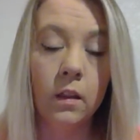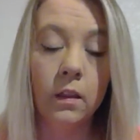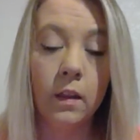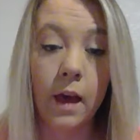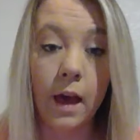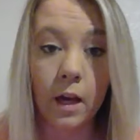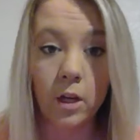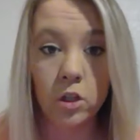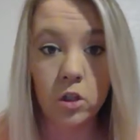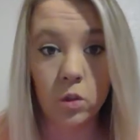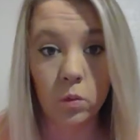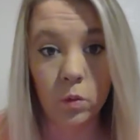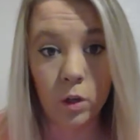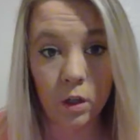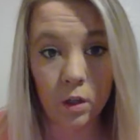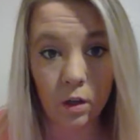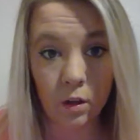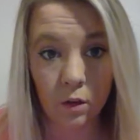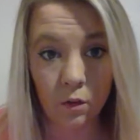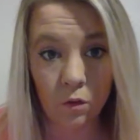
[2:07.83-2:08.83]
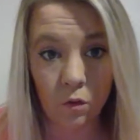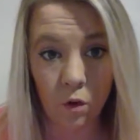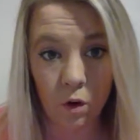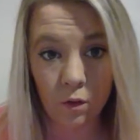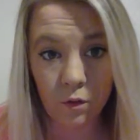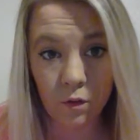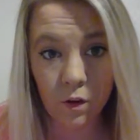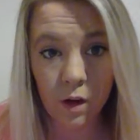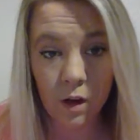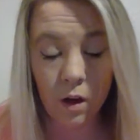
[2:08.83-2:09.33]
the extra work on the
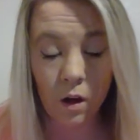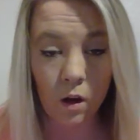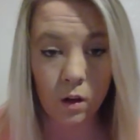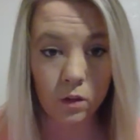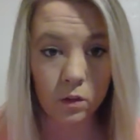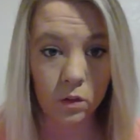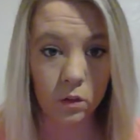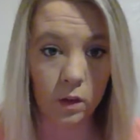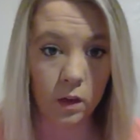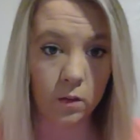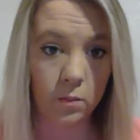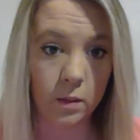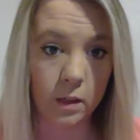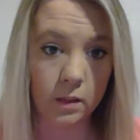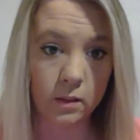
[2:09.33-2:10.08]
forefront also gave me